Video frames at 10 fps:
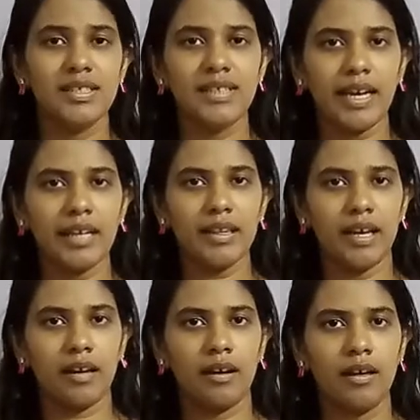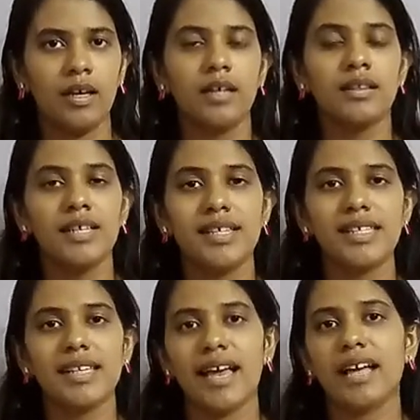Second thing, this
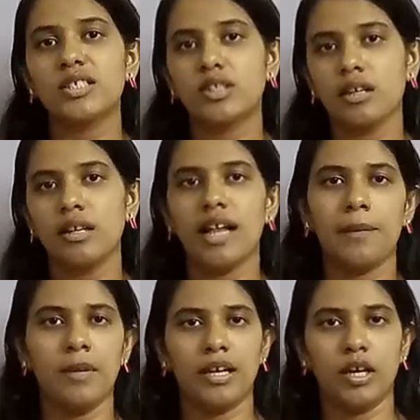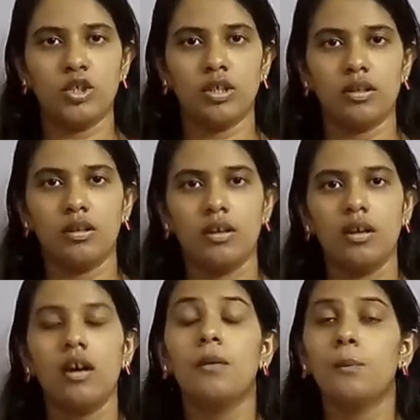is external application,
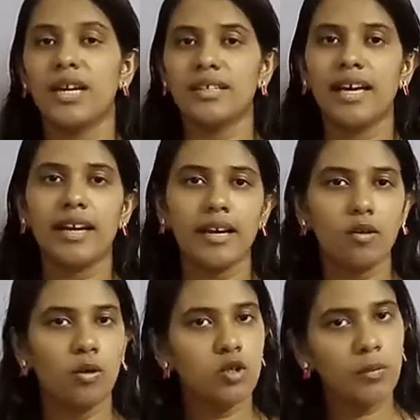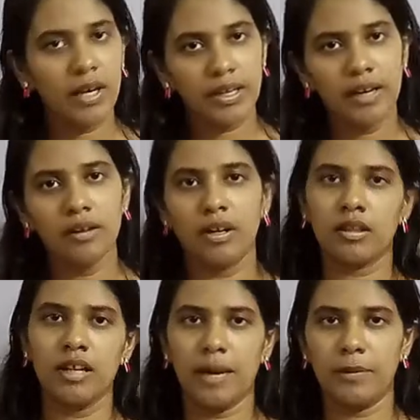but there can also be an internal